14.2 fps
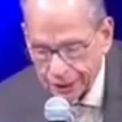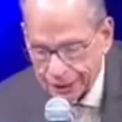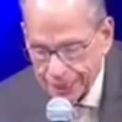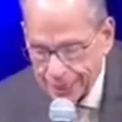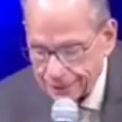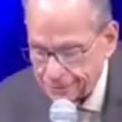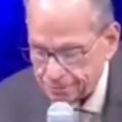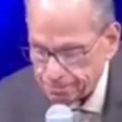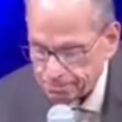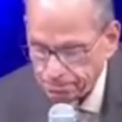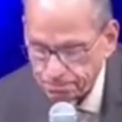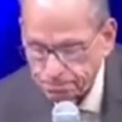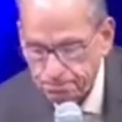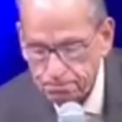You need to
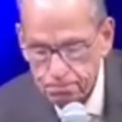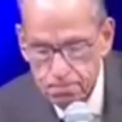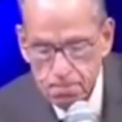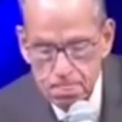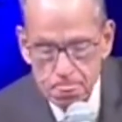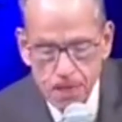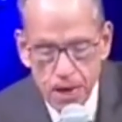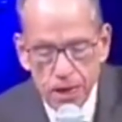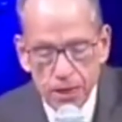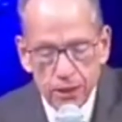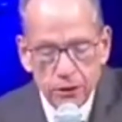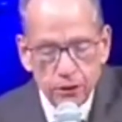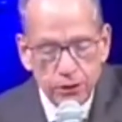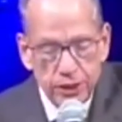understand that if you've got
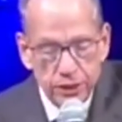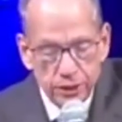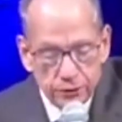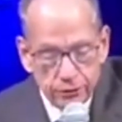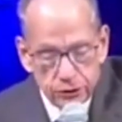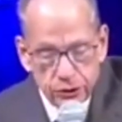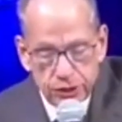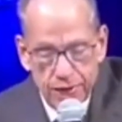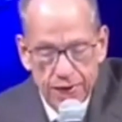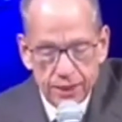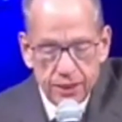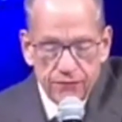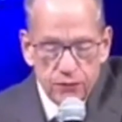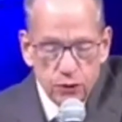that line
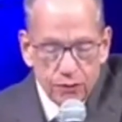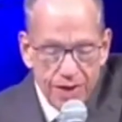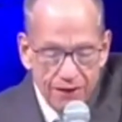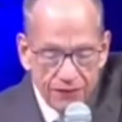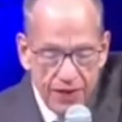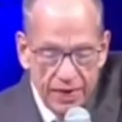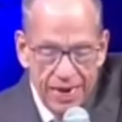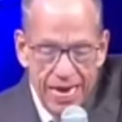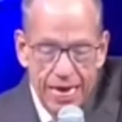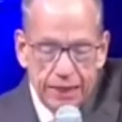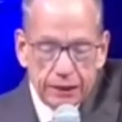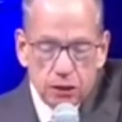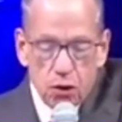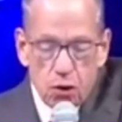cornered, you don't have
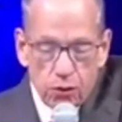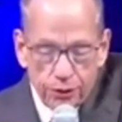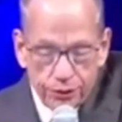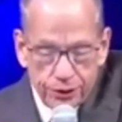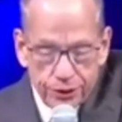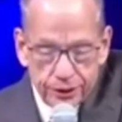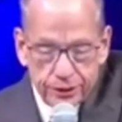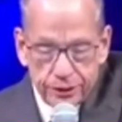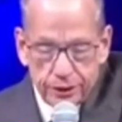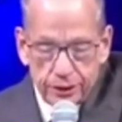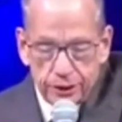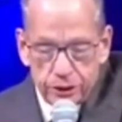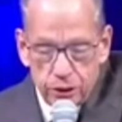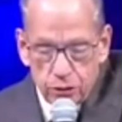to fight it all
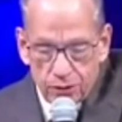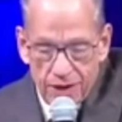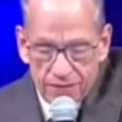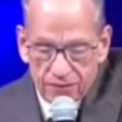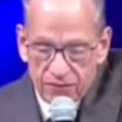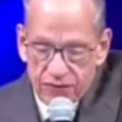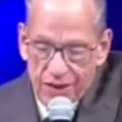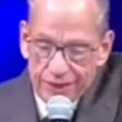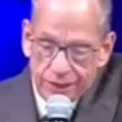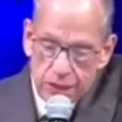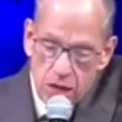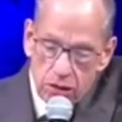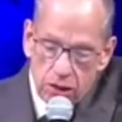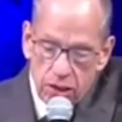alone. There's
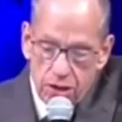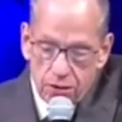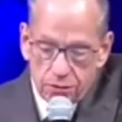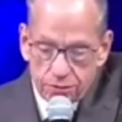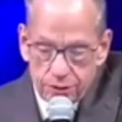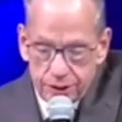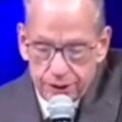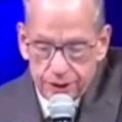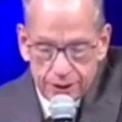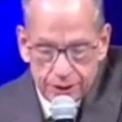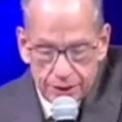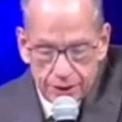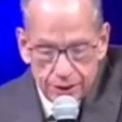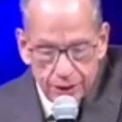one who's
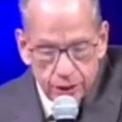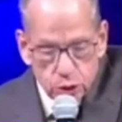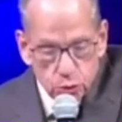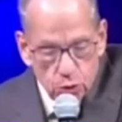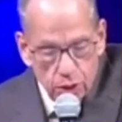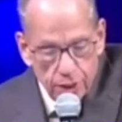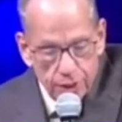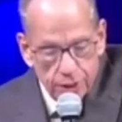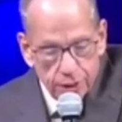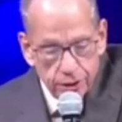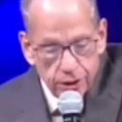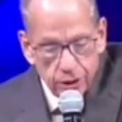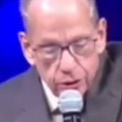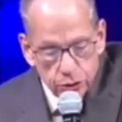already won the
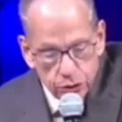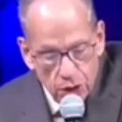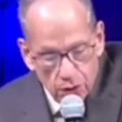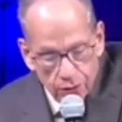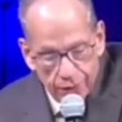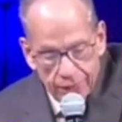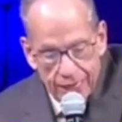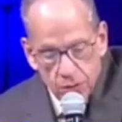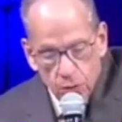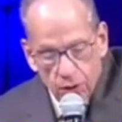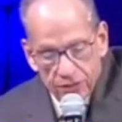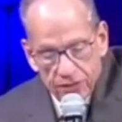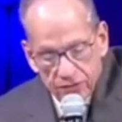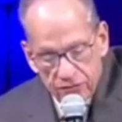victory, and his
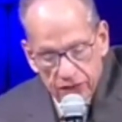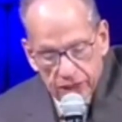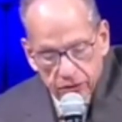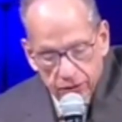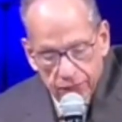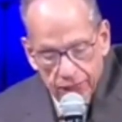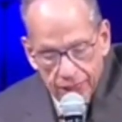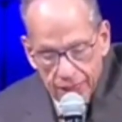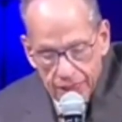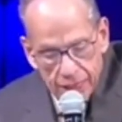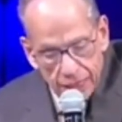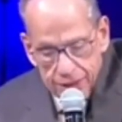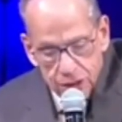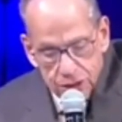name is Jesus.
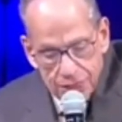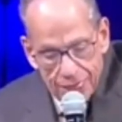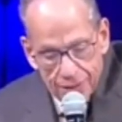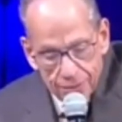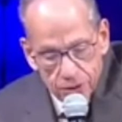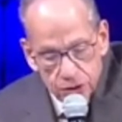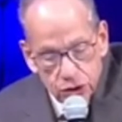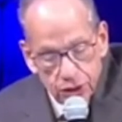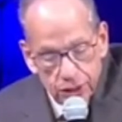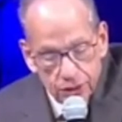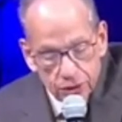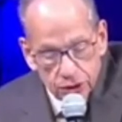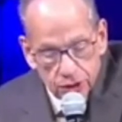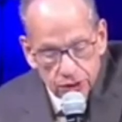The Lord will
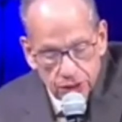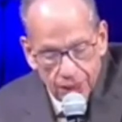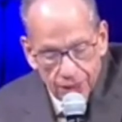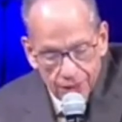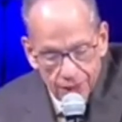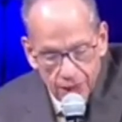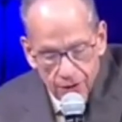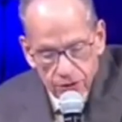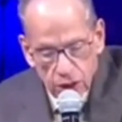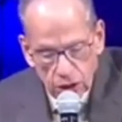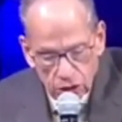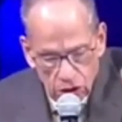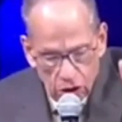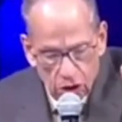fight for you,
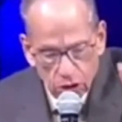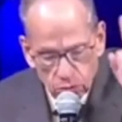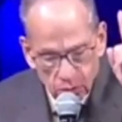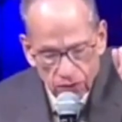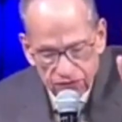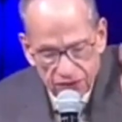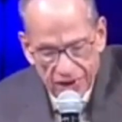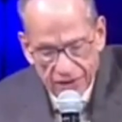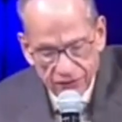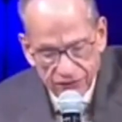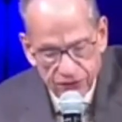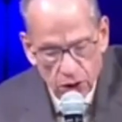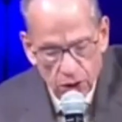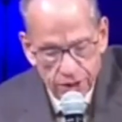but you're going
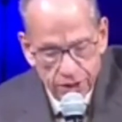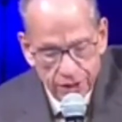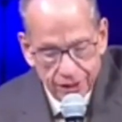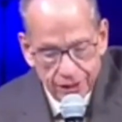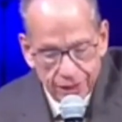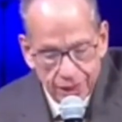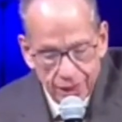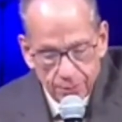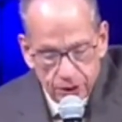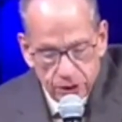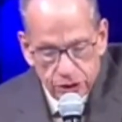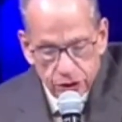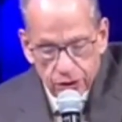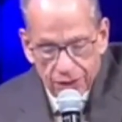to have the courage to
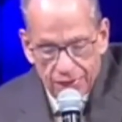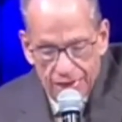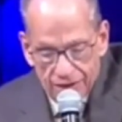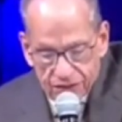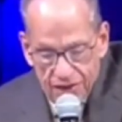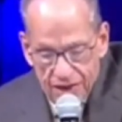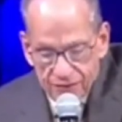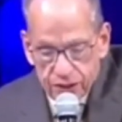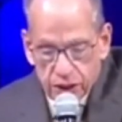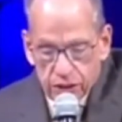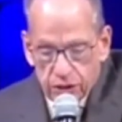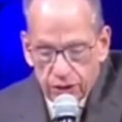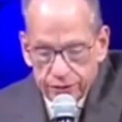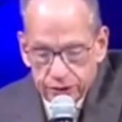step out by
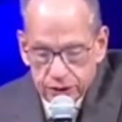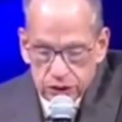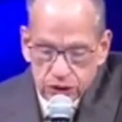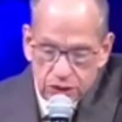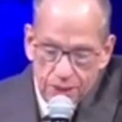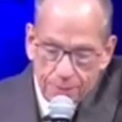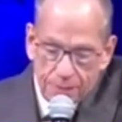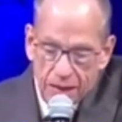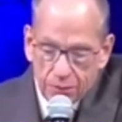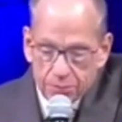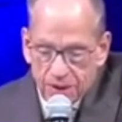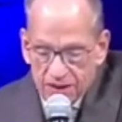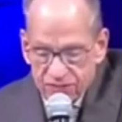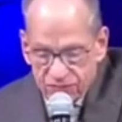faith, not
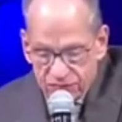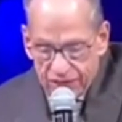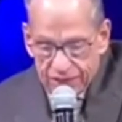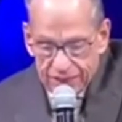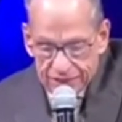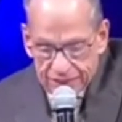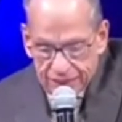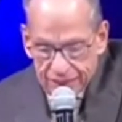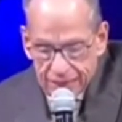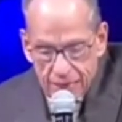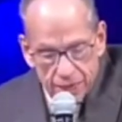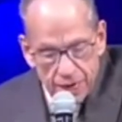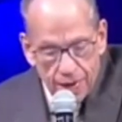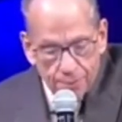postpone the battle
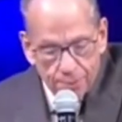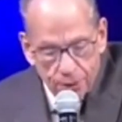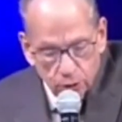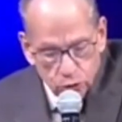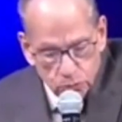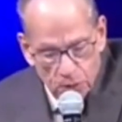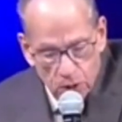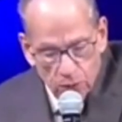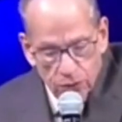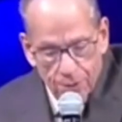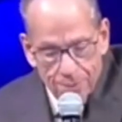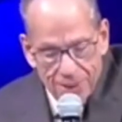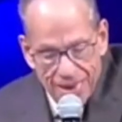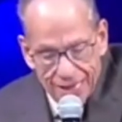any longer. You're
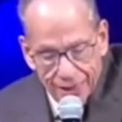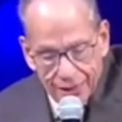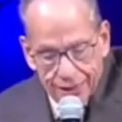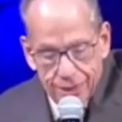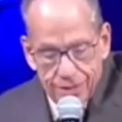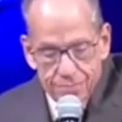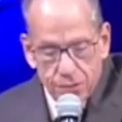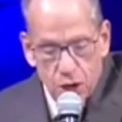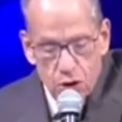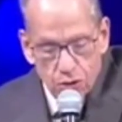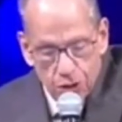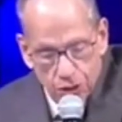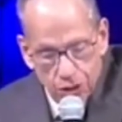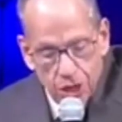going to have to step up
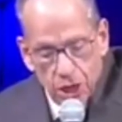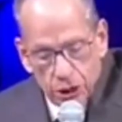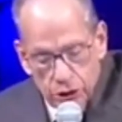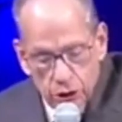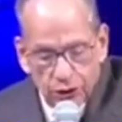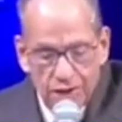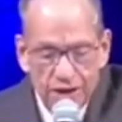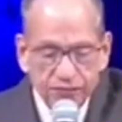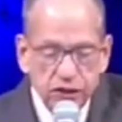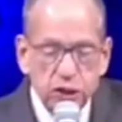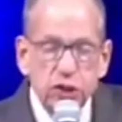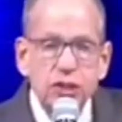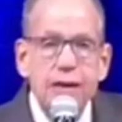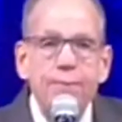by faith and
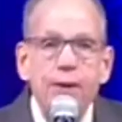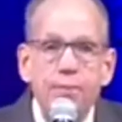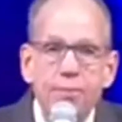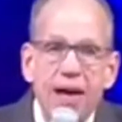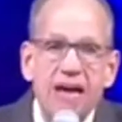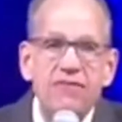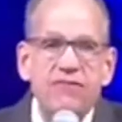say, guess what?